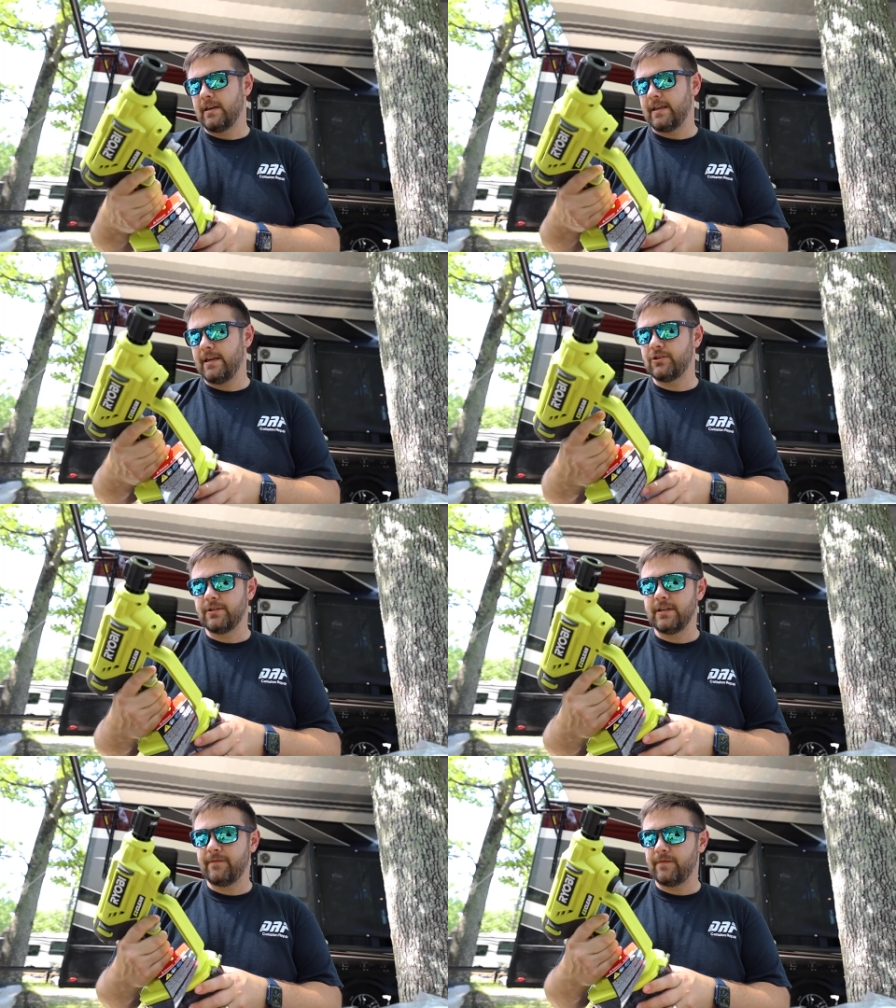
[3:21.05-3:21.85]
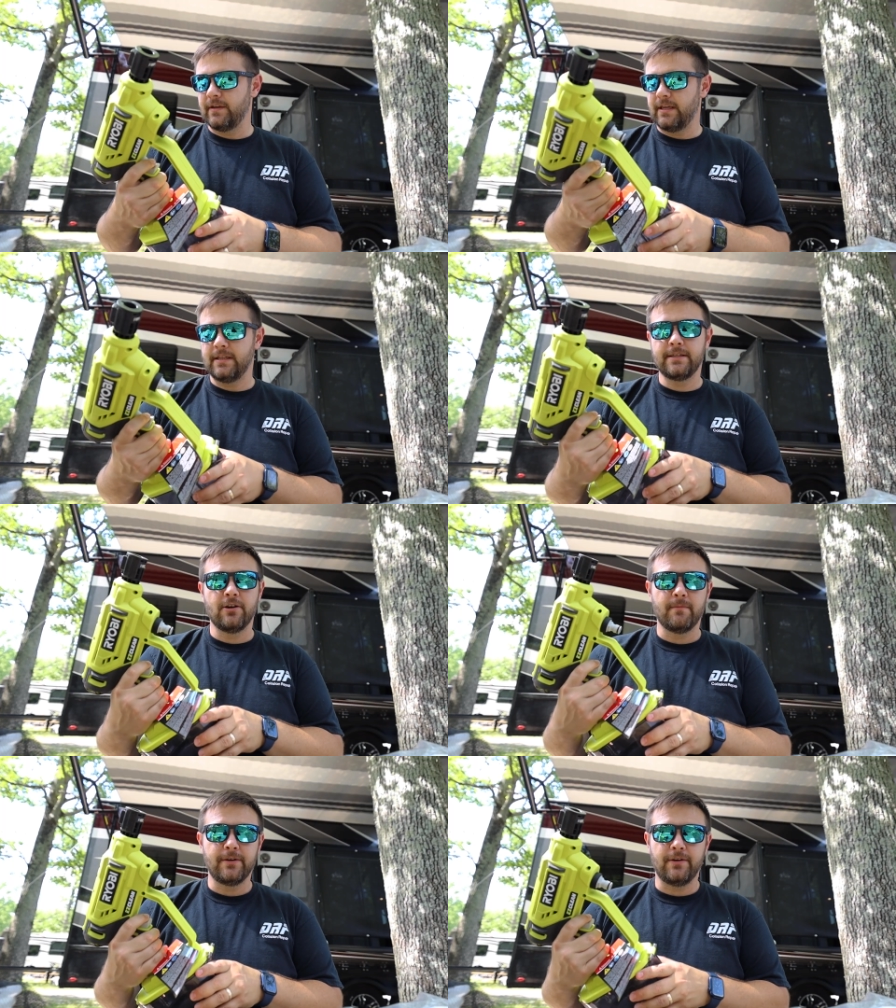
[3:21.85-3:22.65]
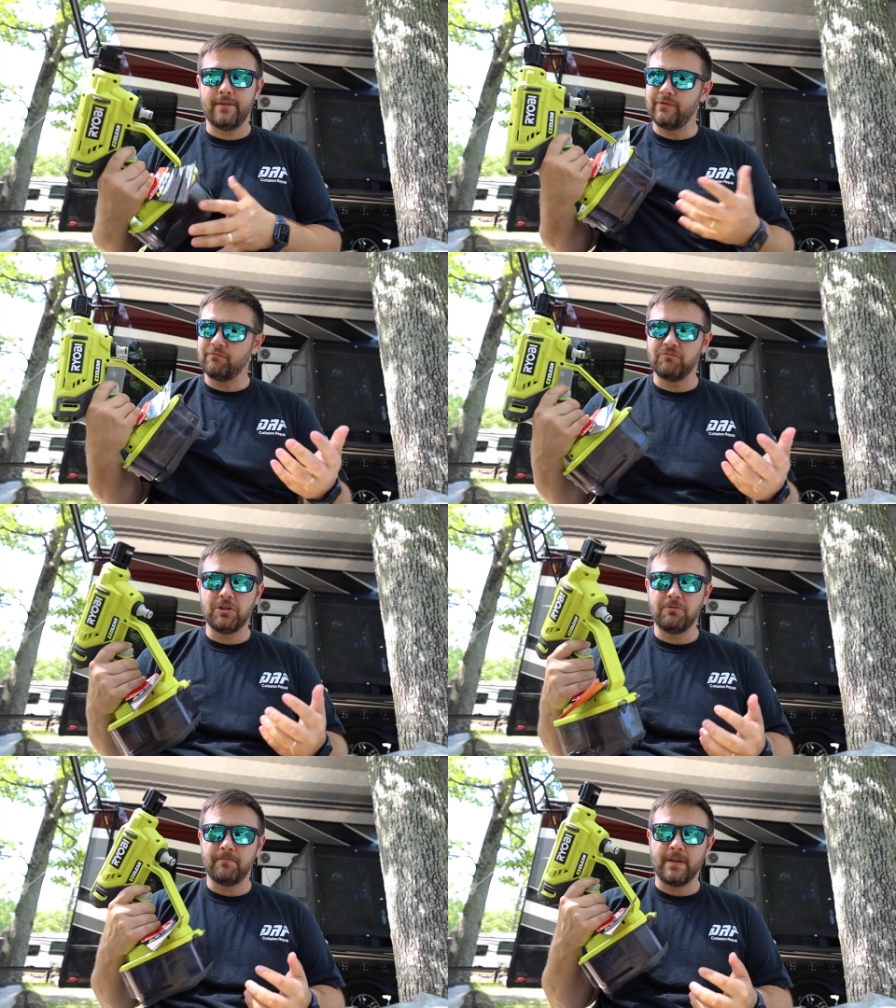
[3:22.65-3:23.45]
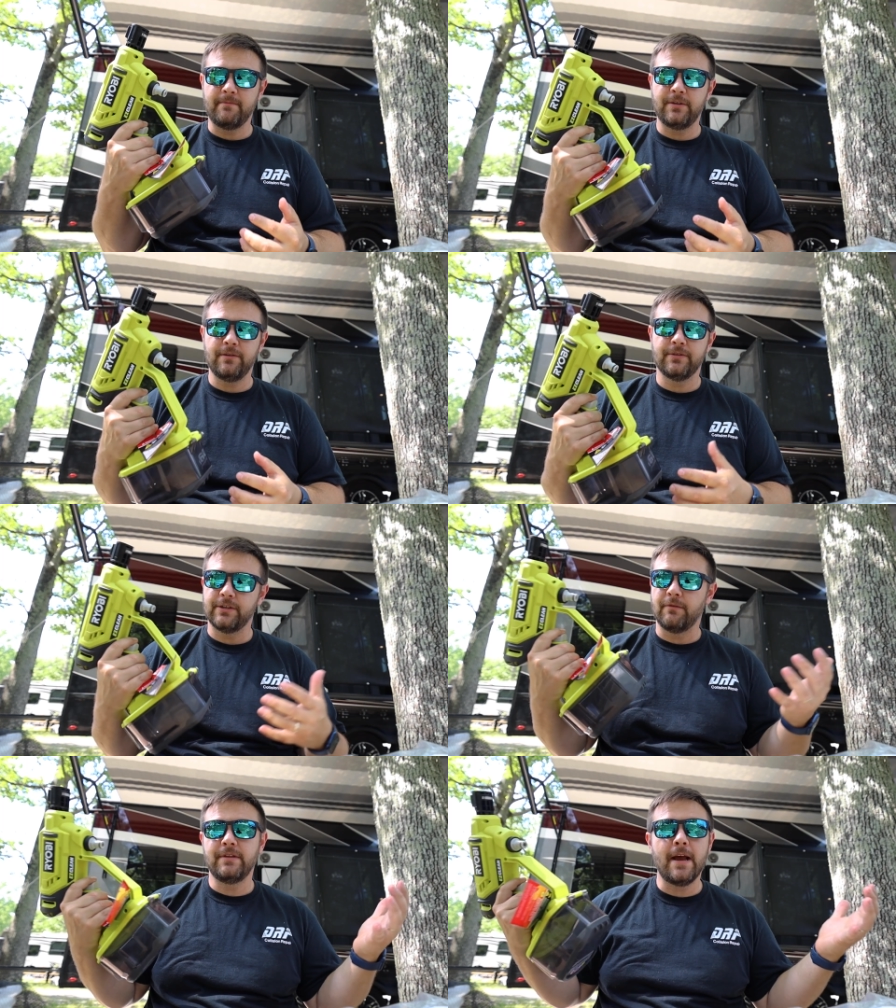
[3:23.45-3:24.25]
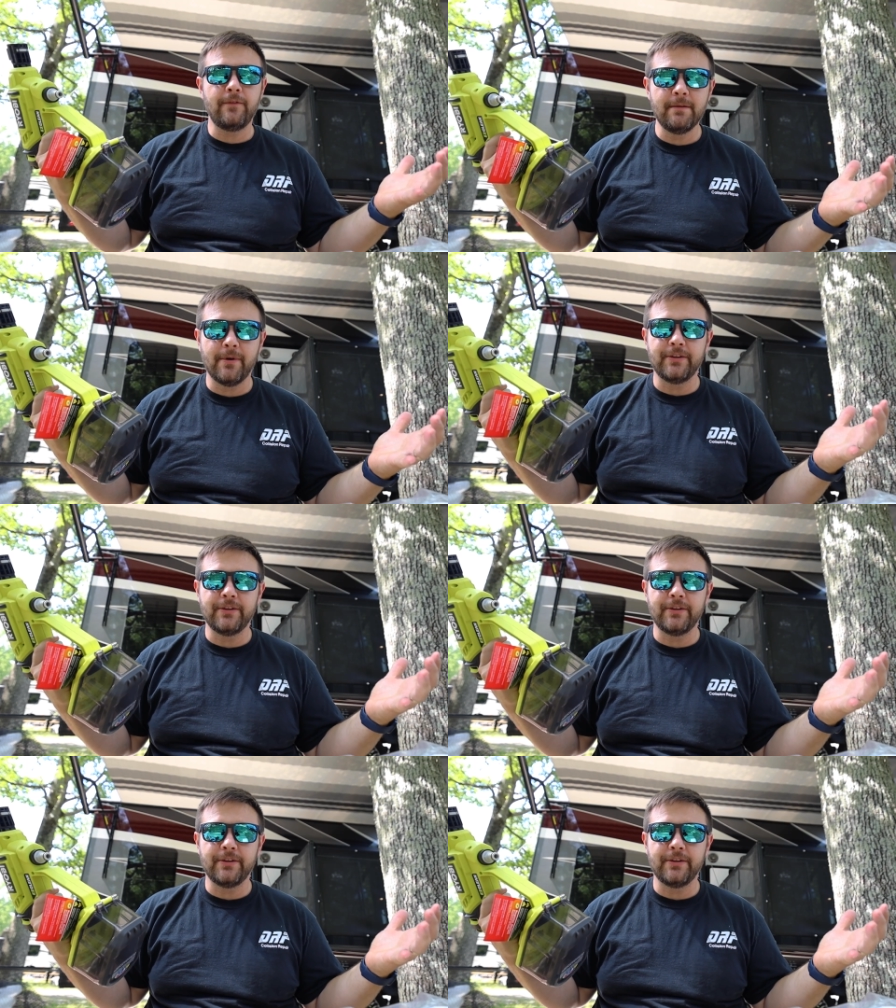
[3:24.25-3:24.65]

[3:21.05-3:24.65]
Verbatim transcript: And occasionally, if the kids get on my nerves, you know, them too. So definitely